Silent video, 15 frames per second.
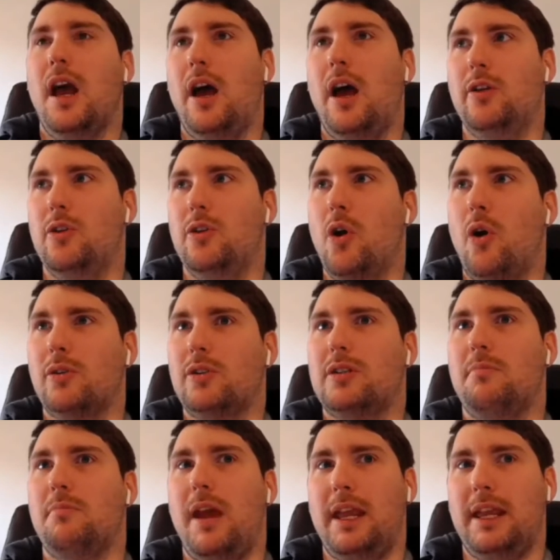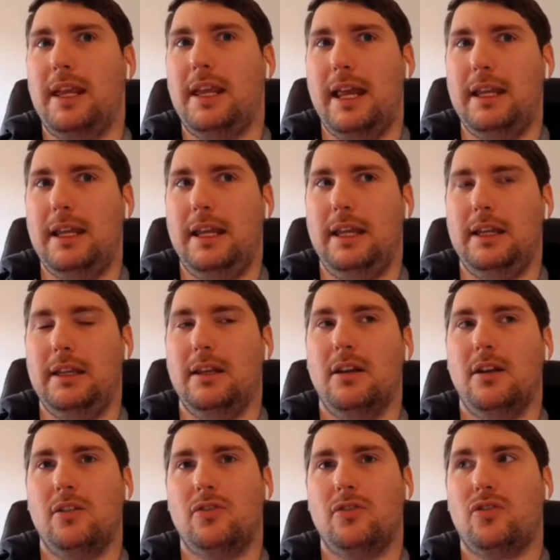and not to make any
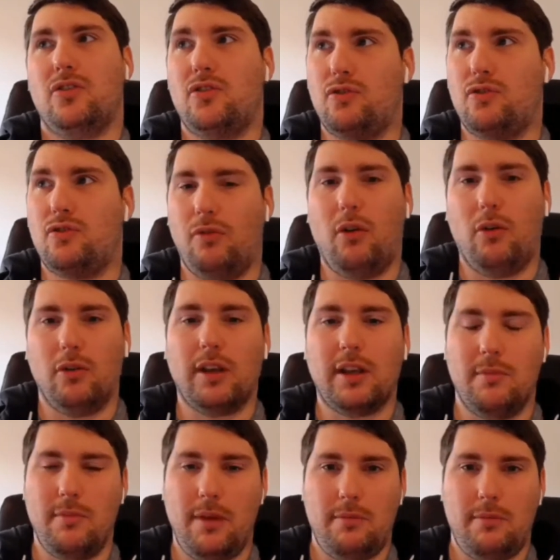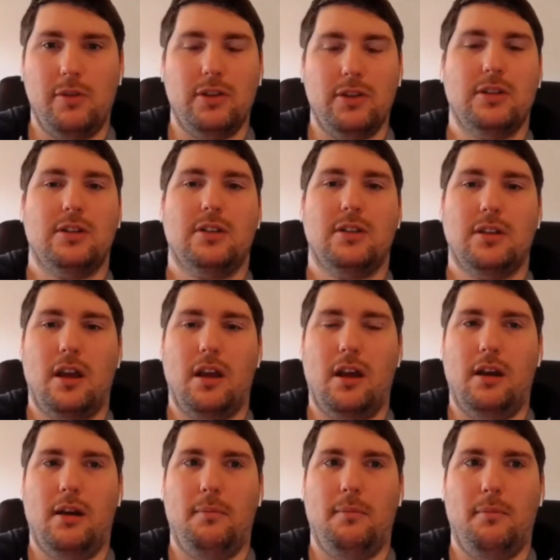strong commitments
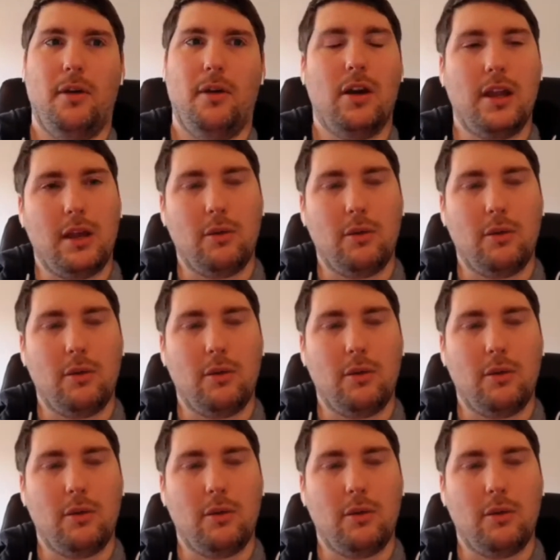um,